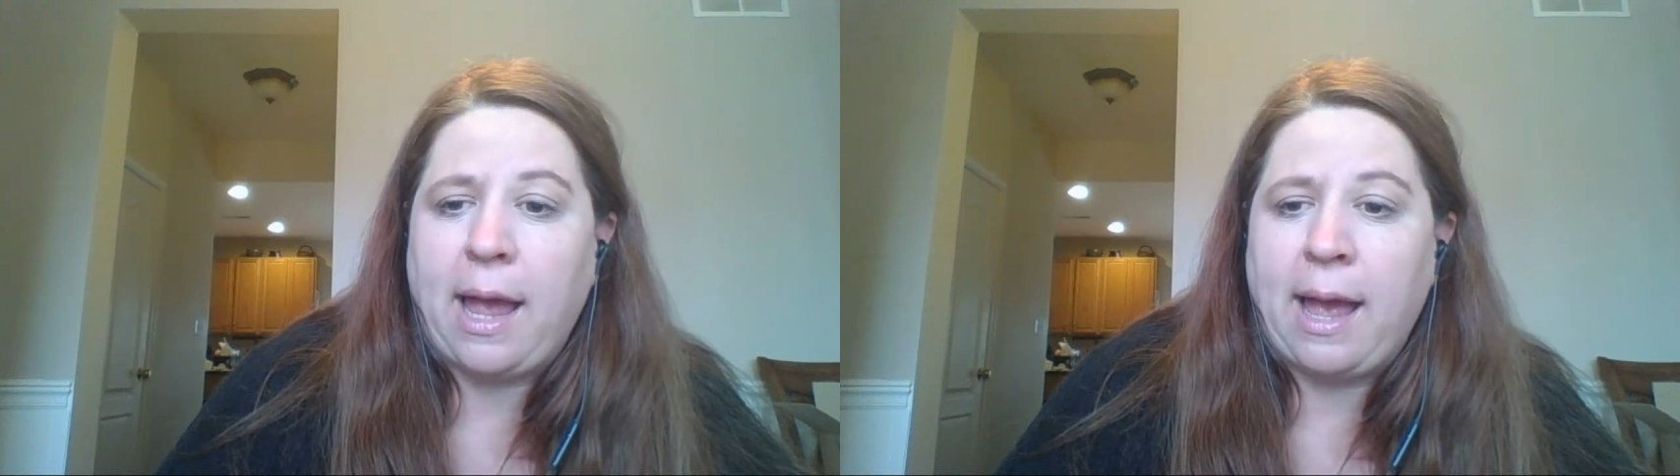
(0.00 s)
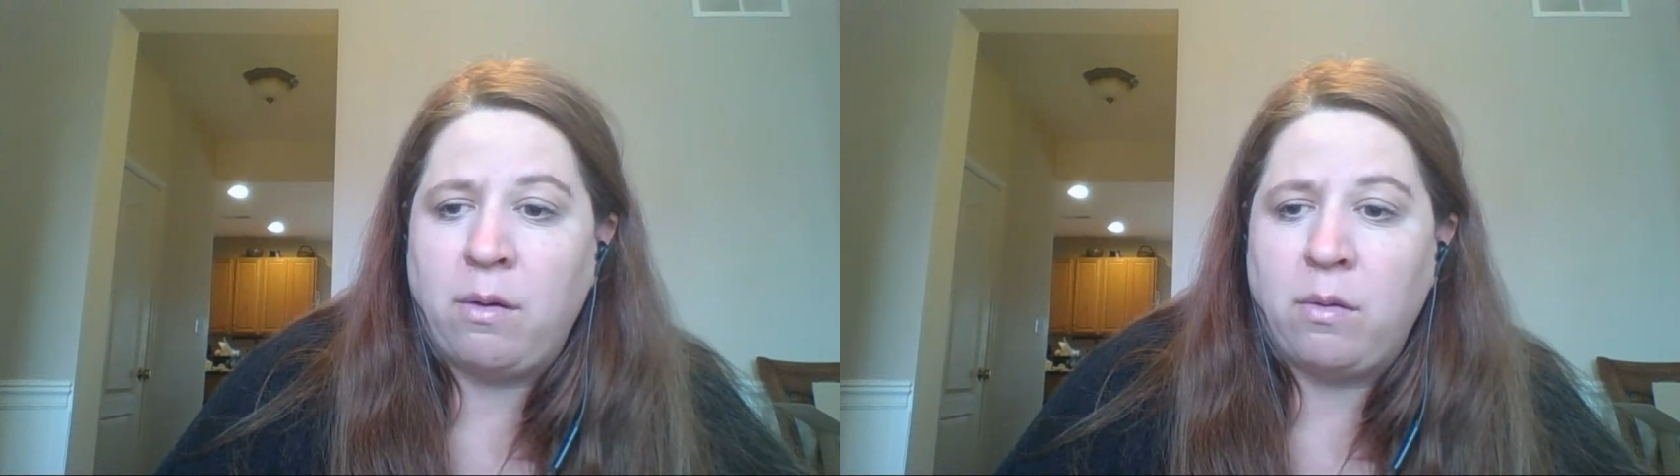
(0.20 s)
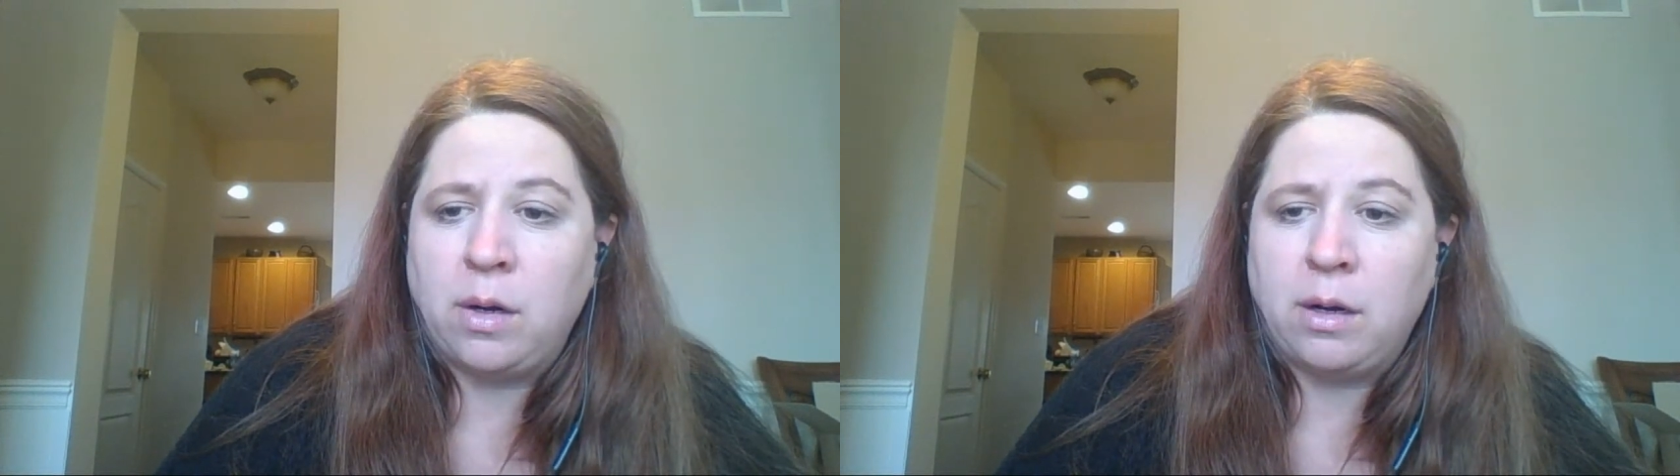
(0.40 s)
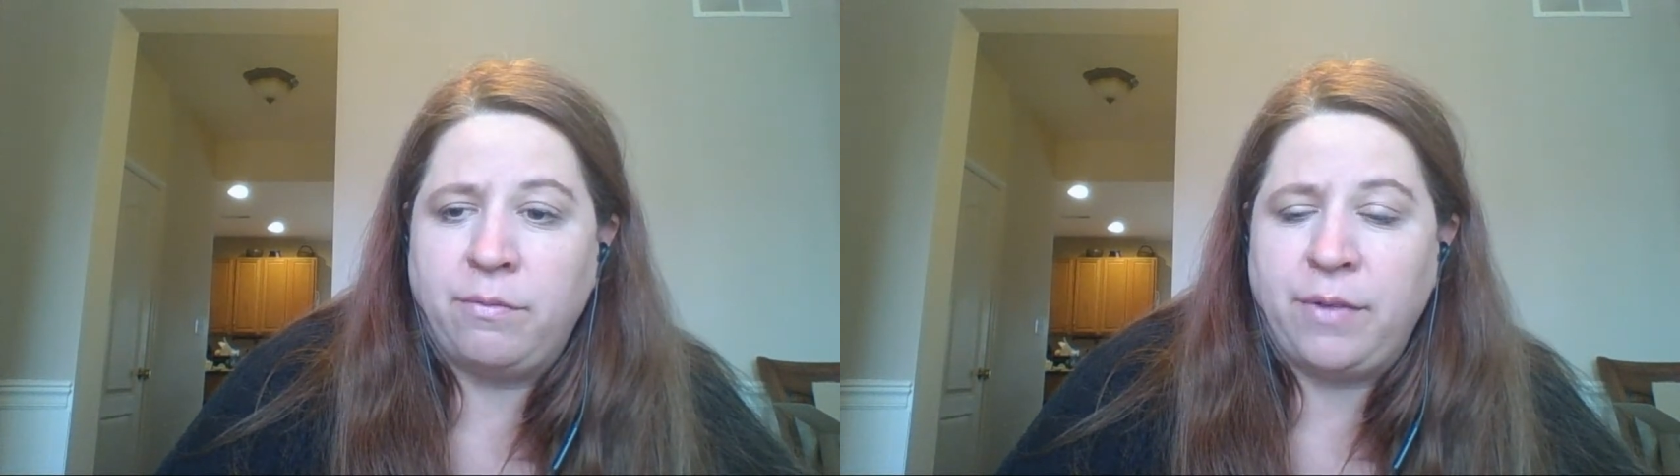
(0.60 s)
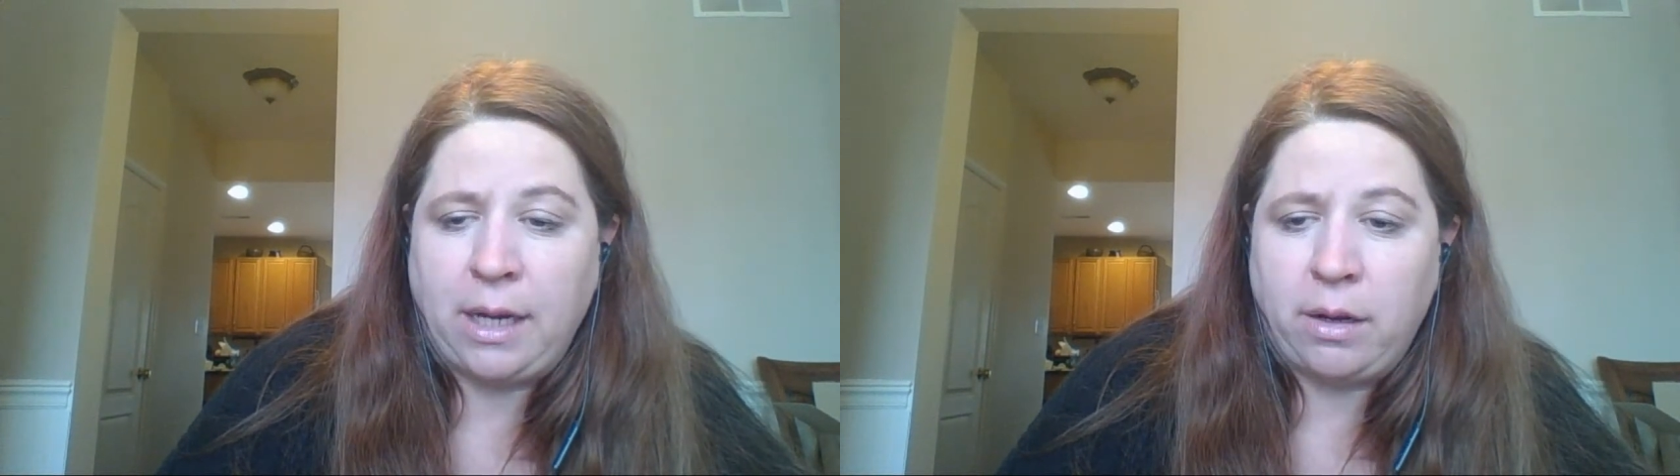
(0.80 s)
our
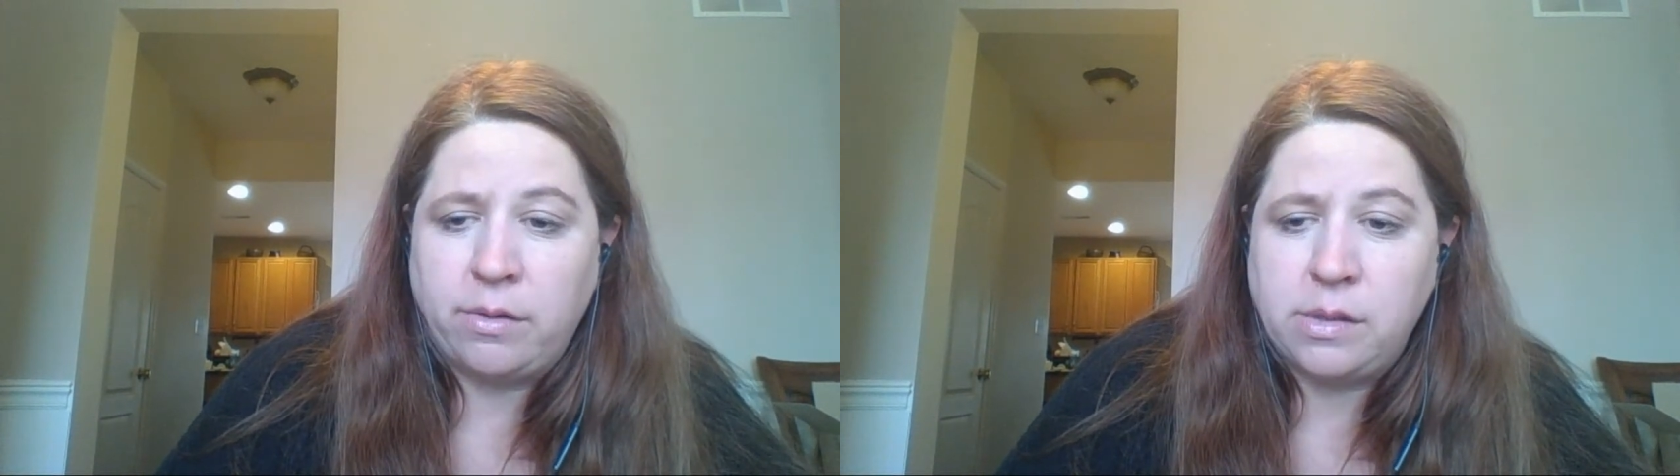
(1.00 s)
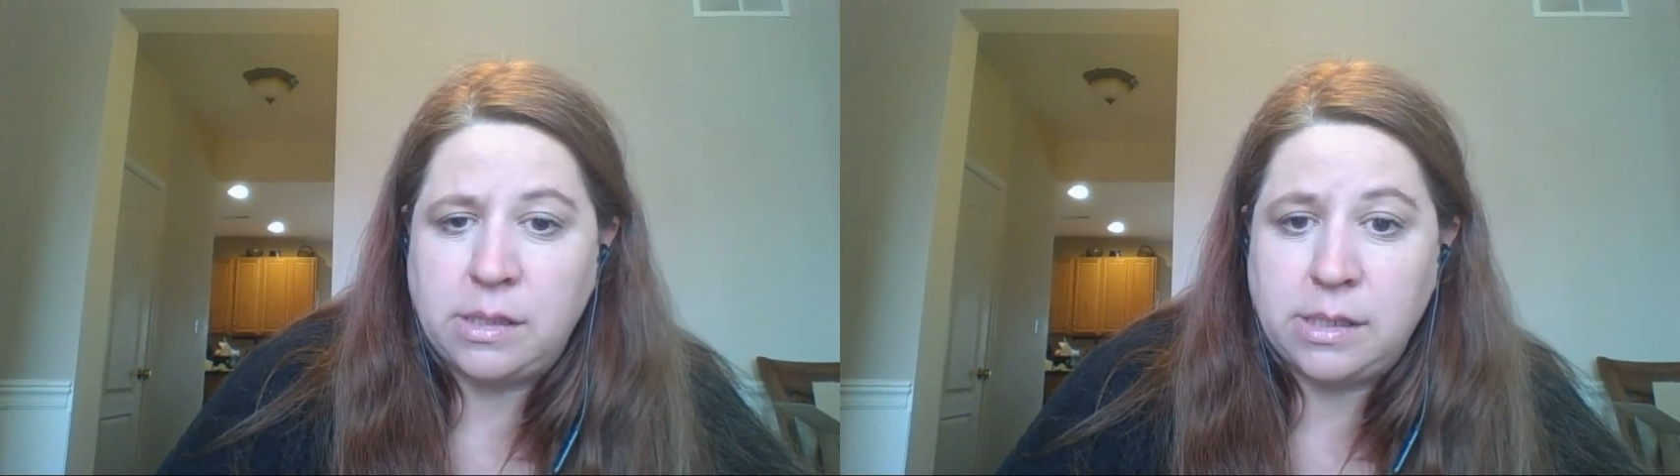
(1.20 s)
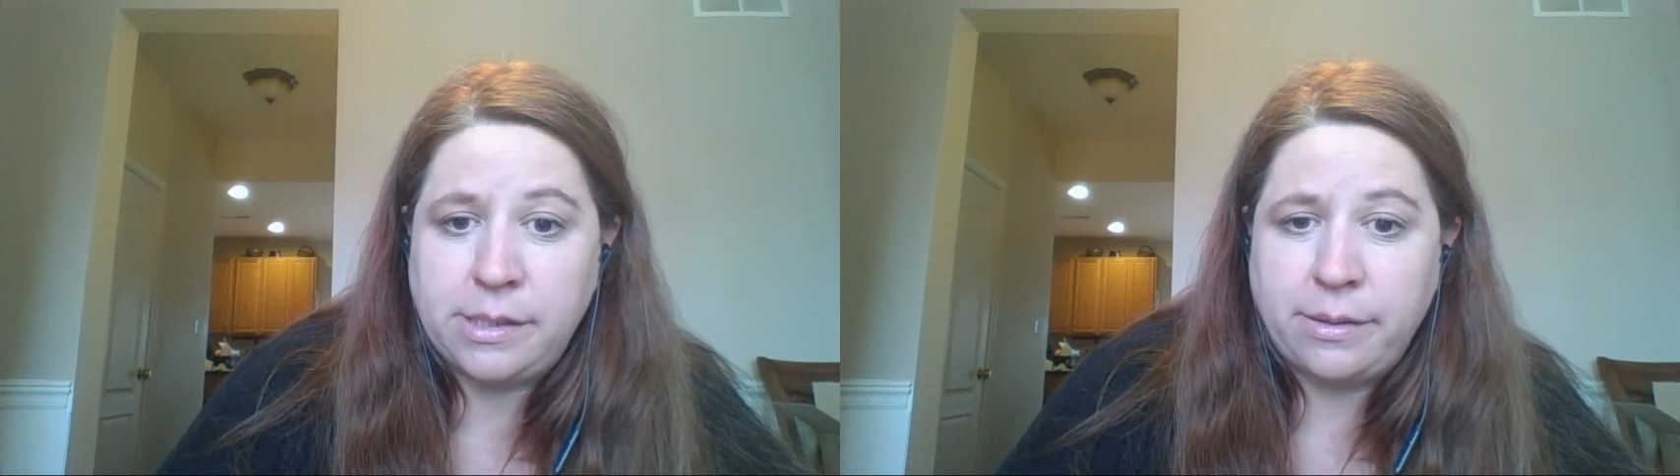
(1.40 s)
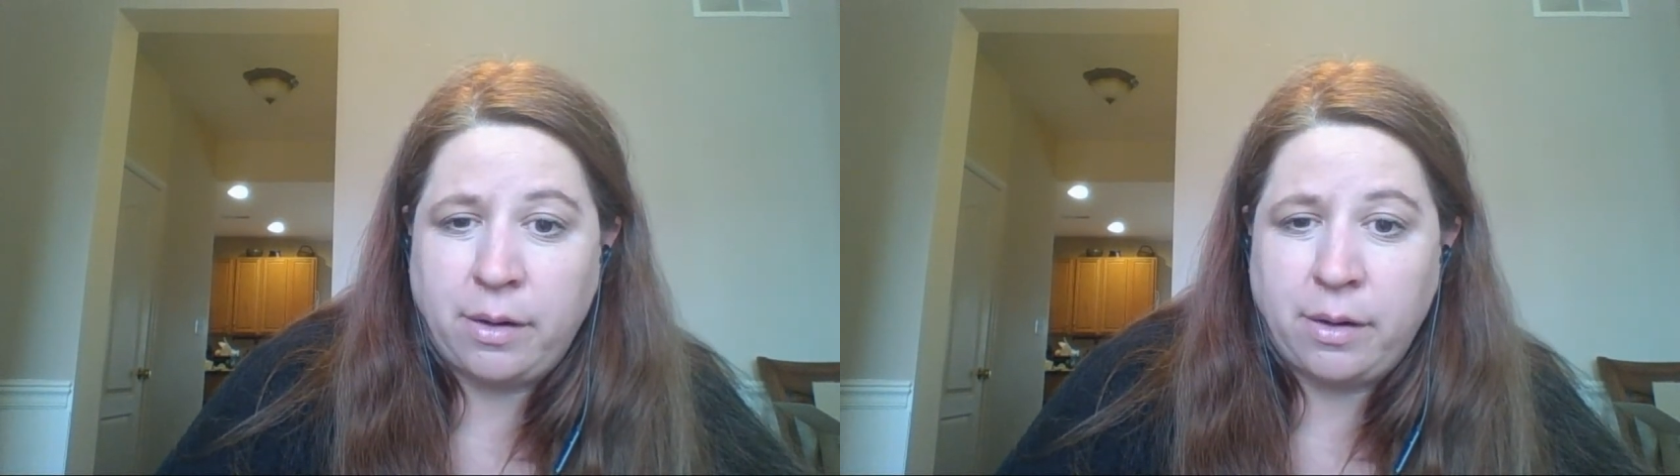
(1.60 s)
videos.